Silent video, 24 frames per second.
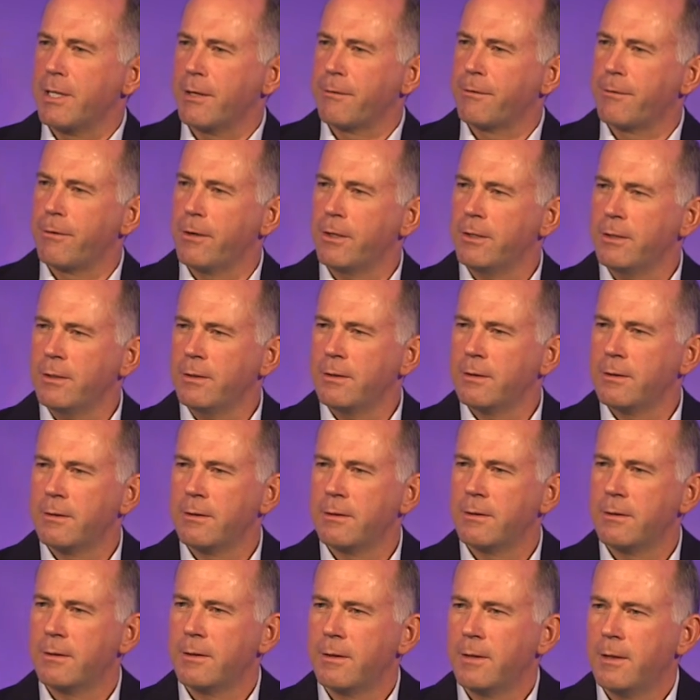different.
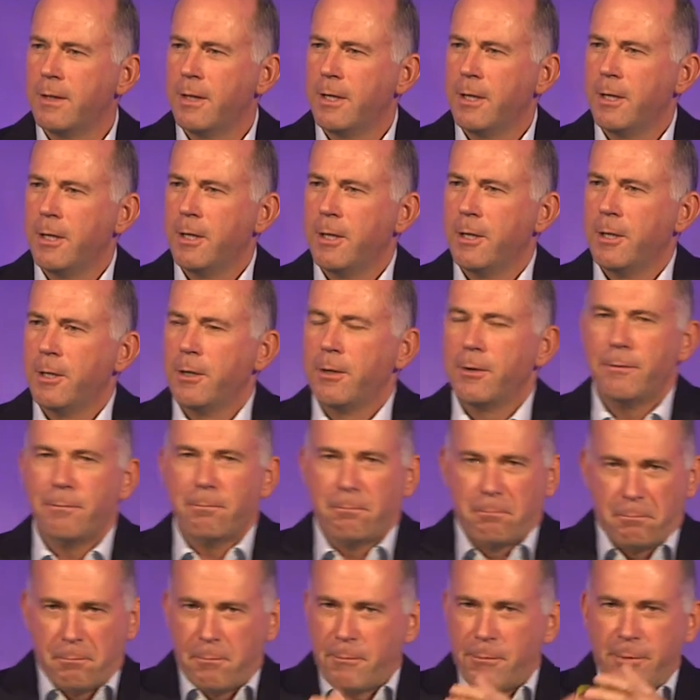
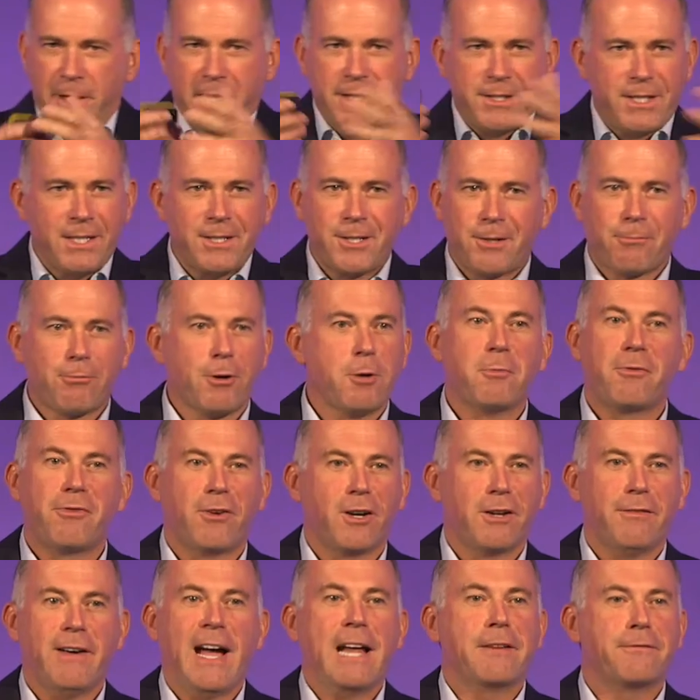This is a room
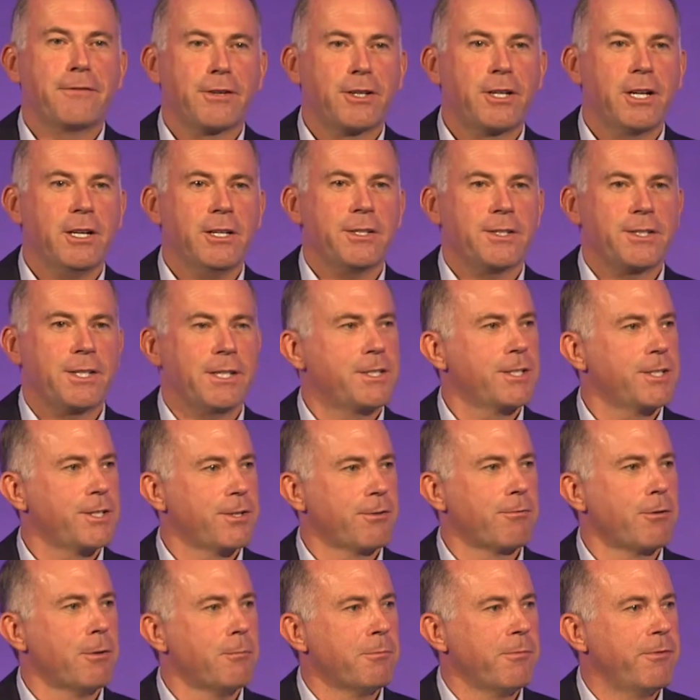full of advocates. This is a
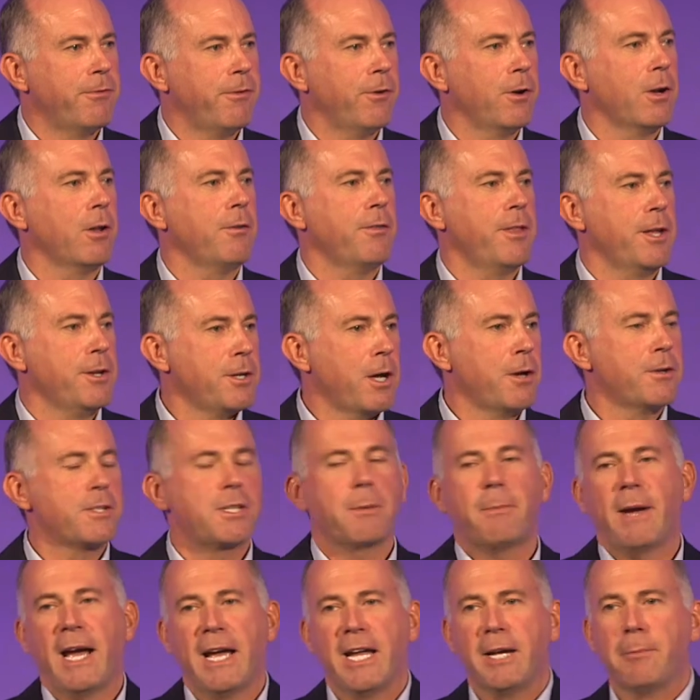room full that knows
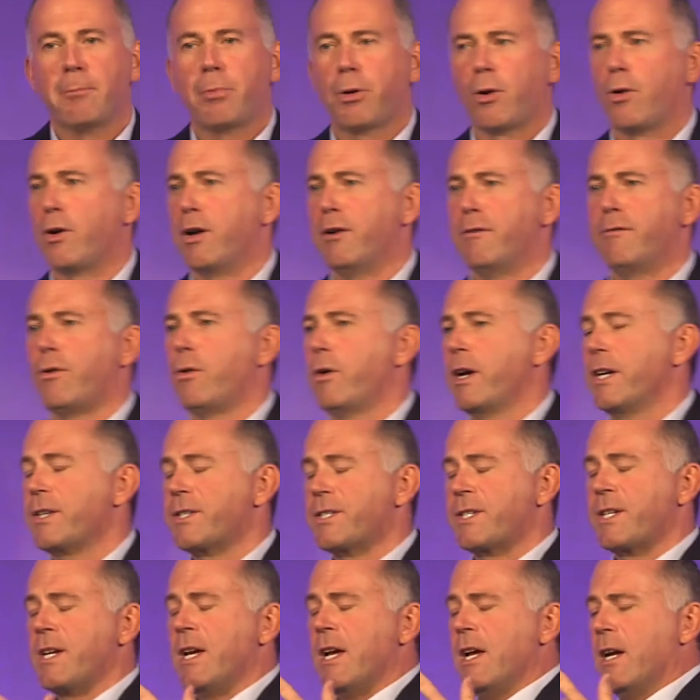about employer
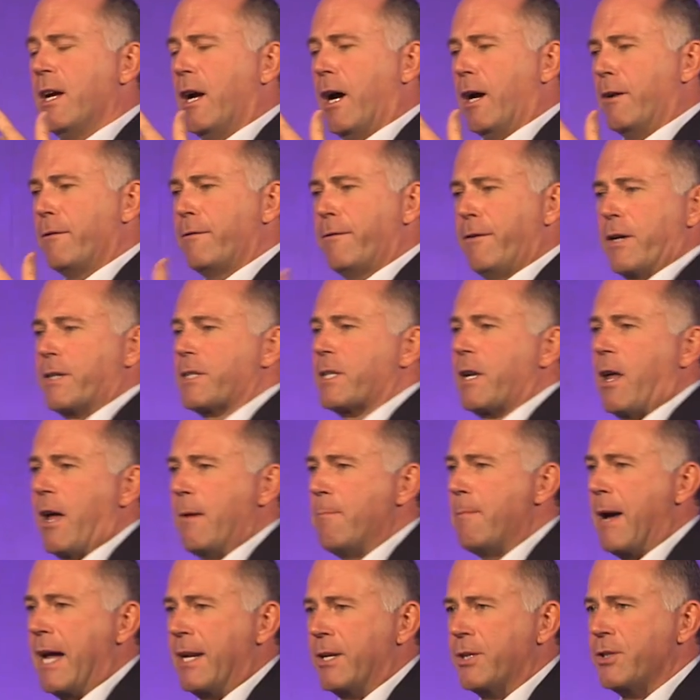voice and
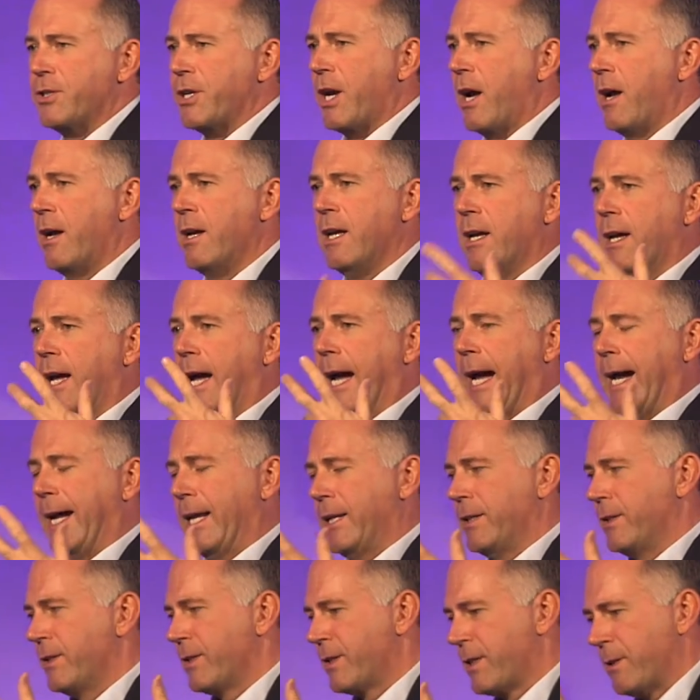first-line manager
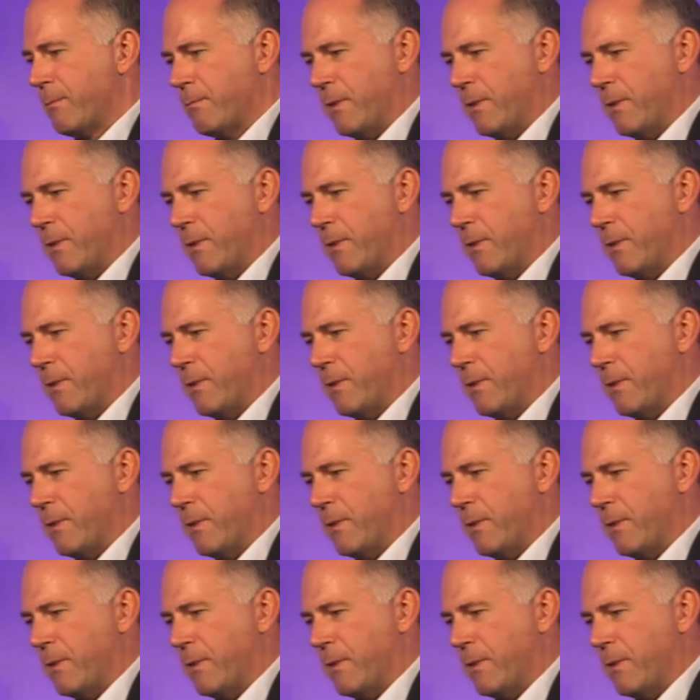and